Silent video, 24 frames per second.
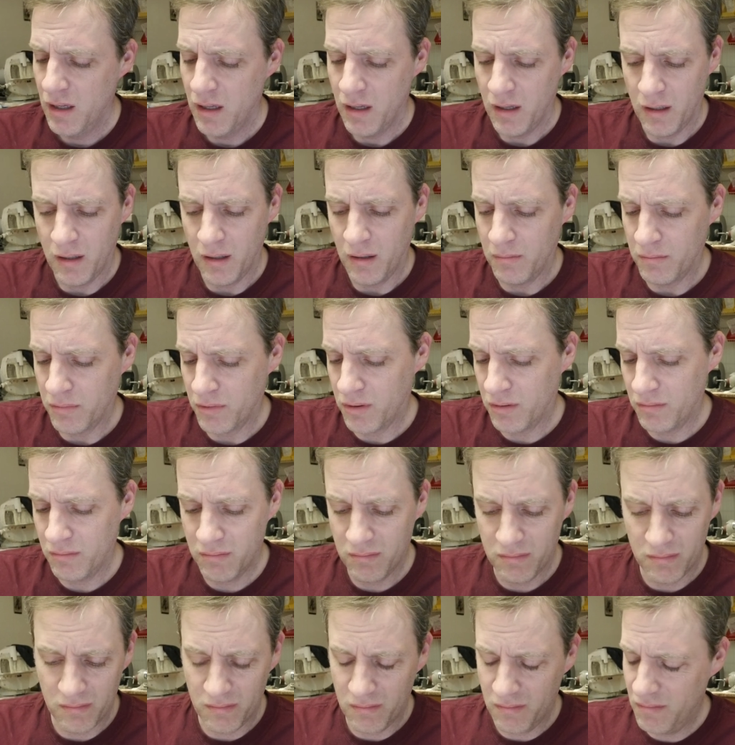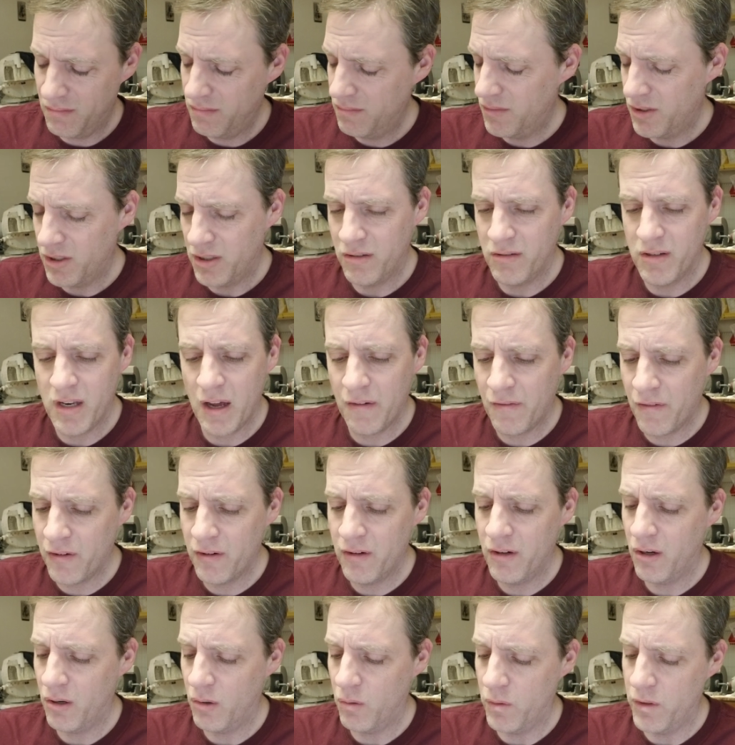You never
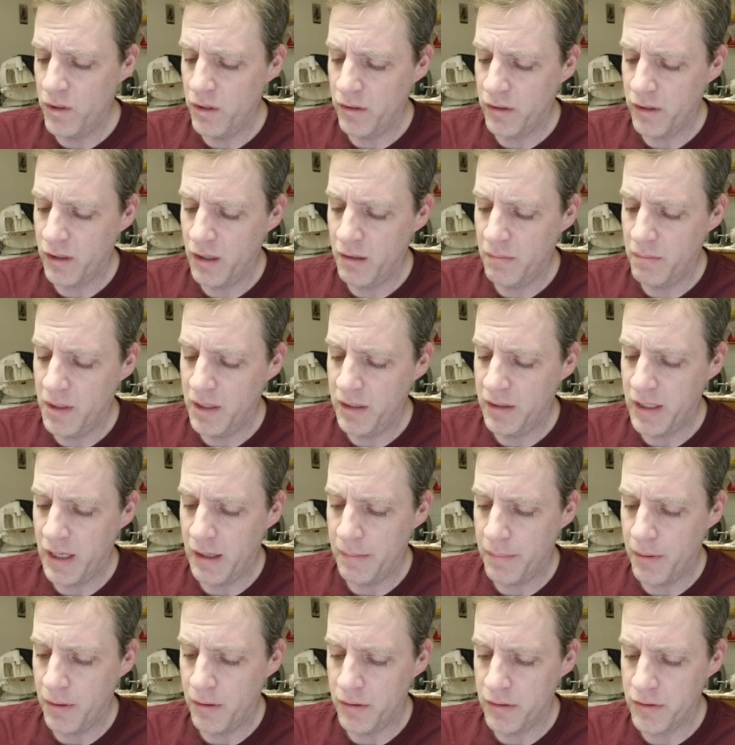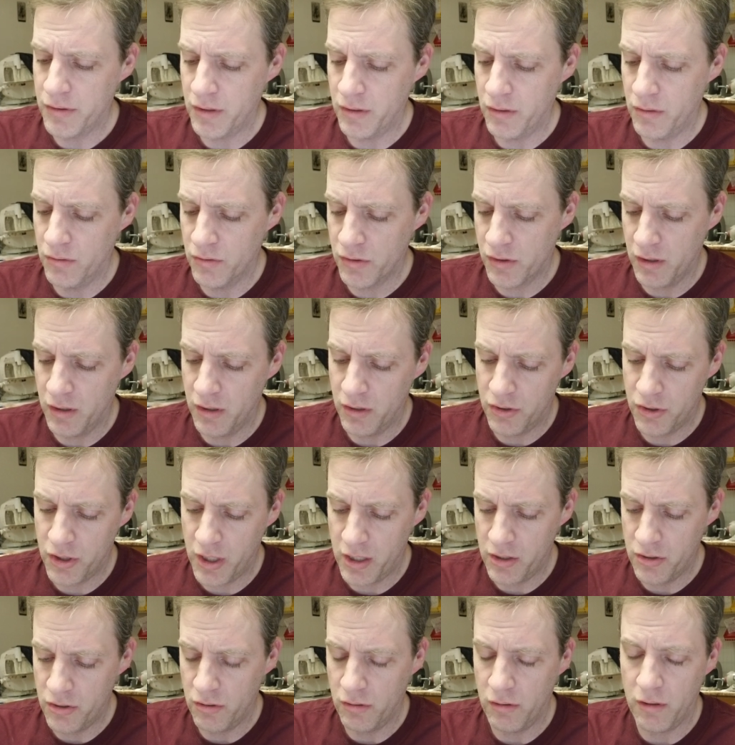know when you're going to meet that person who's going to
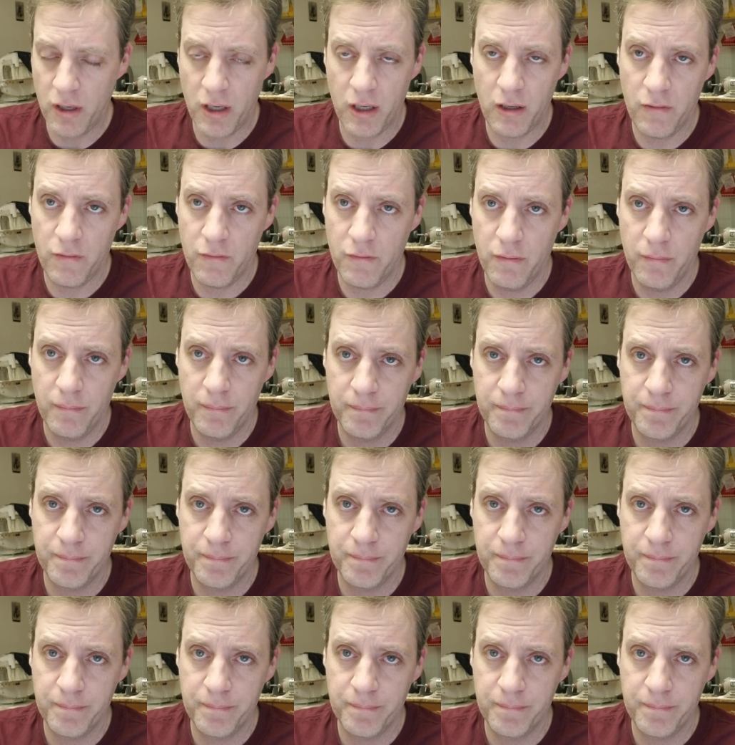change your life.